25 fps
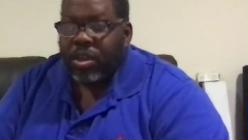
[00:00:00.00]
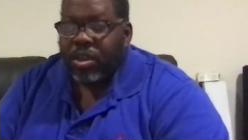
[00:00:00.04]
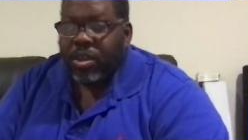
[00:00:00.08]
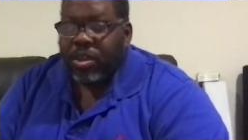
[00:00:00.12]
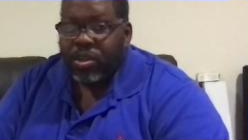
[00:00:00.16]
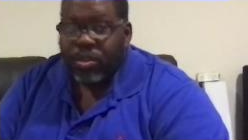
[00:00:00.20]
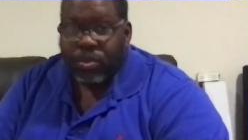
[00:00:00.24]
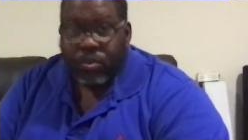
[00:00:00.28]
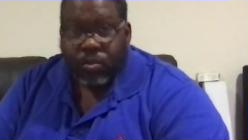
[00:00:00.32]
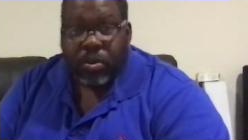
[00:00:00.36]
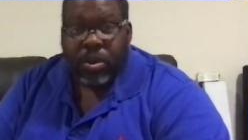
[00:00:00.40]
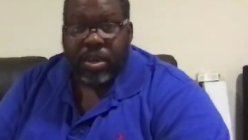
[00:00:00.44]

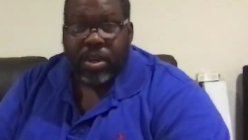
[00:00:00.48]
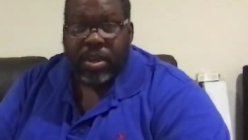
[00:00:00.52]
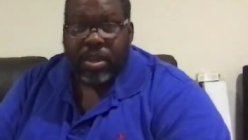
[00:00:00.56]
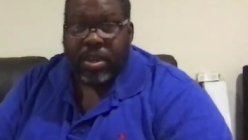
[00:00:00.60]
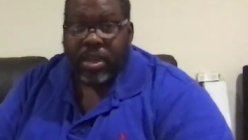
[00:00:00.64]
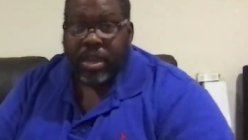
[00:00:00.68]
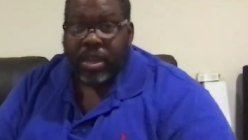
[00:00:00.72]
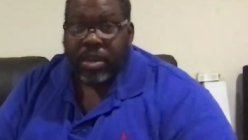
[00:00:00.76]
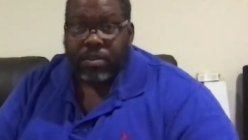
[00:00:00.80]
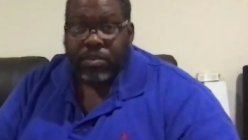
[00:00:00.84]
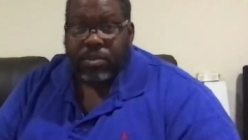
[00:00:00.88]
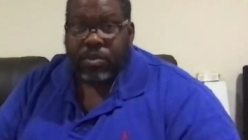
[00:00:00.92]
you wanted to
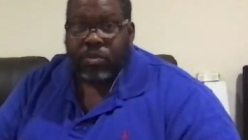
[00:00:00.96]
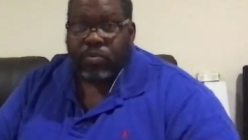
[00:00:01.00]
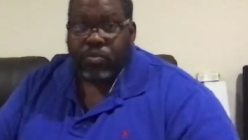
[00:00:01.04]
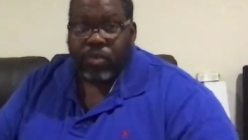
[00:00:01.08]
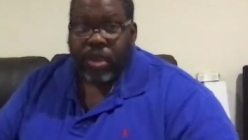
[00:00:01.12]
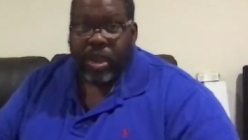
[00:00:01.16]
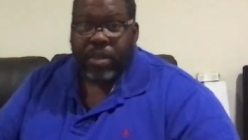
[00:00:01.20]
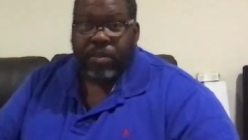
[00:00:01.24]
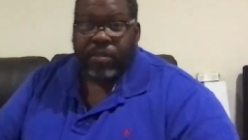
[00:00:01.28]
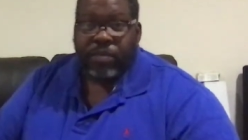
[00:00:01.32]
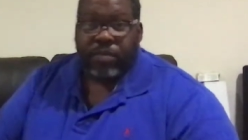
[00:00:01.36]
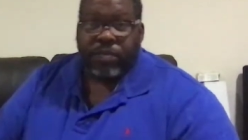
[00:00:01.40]
get them
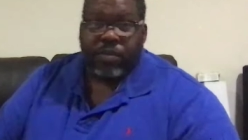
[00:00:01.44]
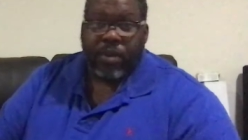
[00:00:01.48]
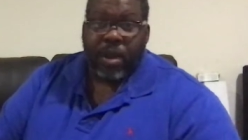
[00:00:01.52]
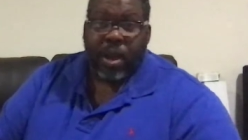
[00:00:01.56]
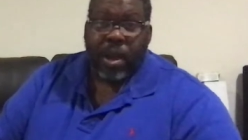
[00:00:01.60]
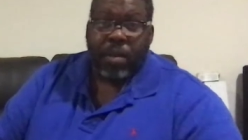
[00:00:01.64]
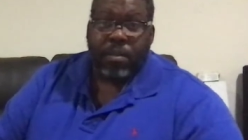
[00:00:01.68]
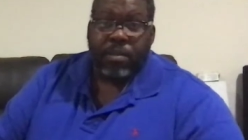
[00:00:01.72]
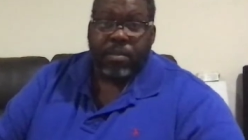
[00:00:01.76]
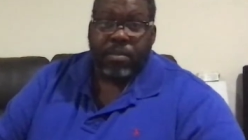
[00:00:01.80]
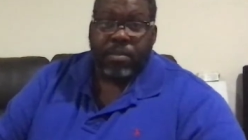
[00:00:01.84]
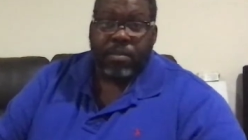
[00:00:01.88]
direct
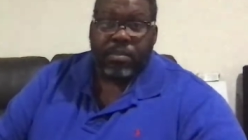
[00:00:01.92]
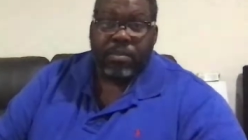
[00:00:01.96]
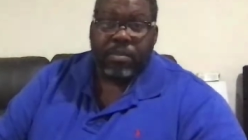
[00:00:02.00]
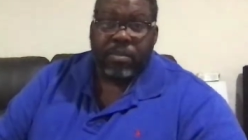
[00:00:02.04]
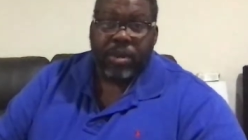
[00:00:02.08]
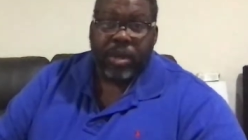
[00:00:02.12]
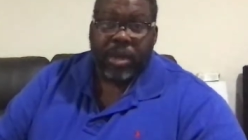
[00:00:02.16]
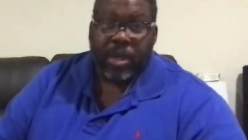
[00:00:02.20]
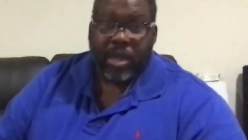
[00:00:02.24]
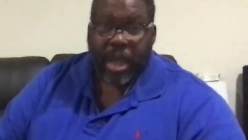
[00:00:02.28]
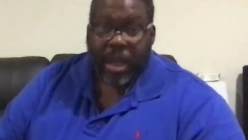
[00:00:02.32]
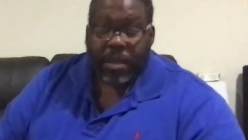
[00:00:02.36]
from
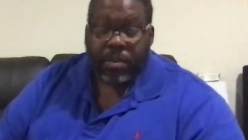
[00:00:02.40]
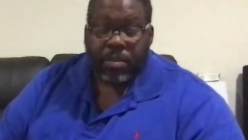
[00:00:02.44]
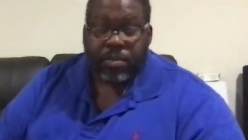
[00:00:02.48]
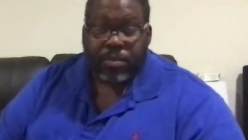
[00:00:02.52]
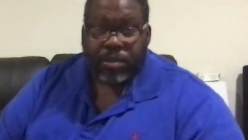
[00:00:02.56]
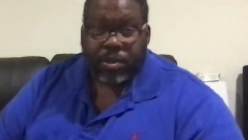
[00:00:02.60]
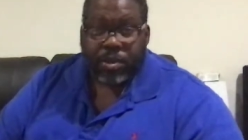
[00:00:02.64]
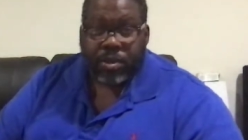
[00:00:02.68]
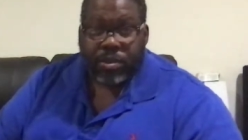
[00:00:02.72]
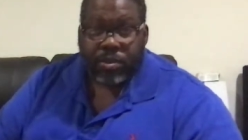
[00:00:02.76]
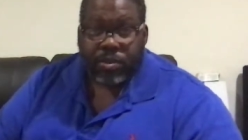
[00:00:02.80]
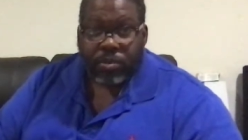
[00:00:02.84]
a comic
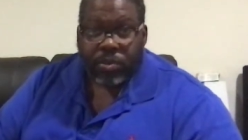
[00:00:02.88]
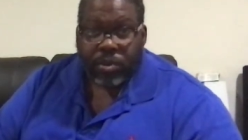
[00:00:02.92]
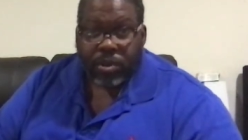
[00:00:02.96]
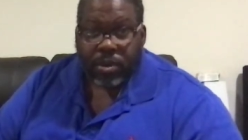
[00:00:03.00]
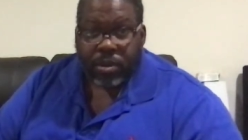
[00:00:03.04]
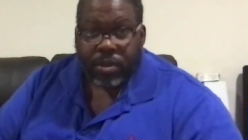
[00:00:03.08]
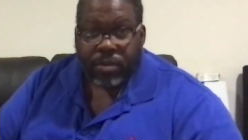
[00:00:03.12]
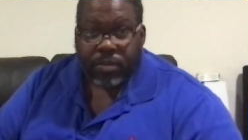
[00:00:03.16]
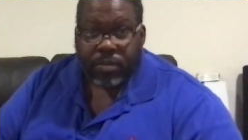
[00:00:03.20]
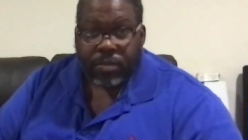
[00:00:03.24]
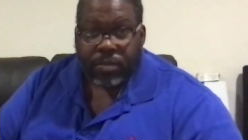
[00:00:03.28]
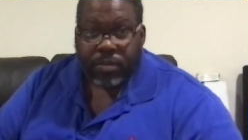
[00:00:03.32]
book store.